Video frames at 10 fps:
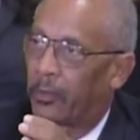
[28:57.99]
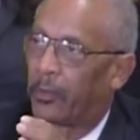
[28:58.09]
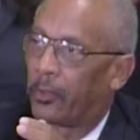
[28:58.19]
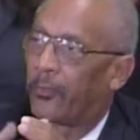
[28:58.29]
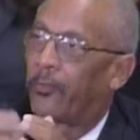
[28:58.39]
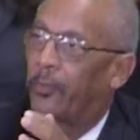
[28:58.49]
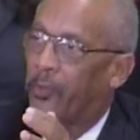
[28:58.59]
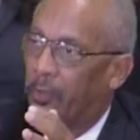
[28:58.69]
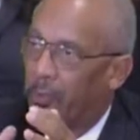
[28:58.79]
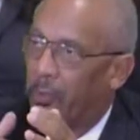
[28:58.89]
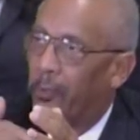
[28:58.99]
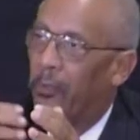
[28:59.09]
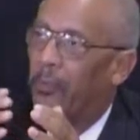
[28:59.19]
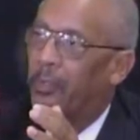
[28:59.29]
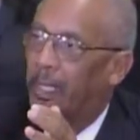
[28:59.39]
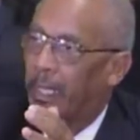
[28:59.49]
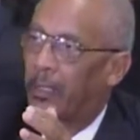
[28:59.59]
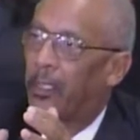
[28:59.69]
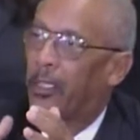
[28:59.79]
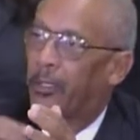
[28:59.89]
to look for new
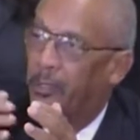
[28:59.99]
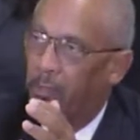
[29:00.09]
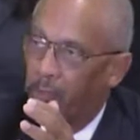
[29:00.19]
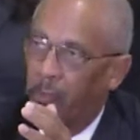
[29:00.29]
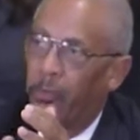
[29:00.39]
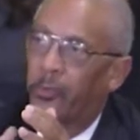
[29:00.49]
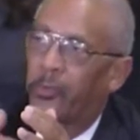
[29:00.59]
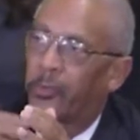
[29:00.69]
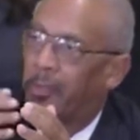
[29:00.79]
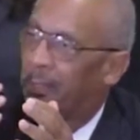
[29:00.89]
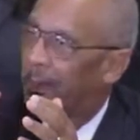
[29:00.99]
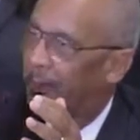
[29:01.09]
techniques, tools,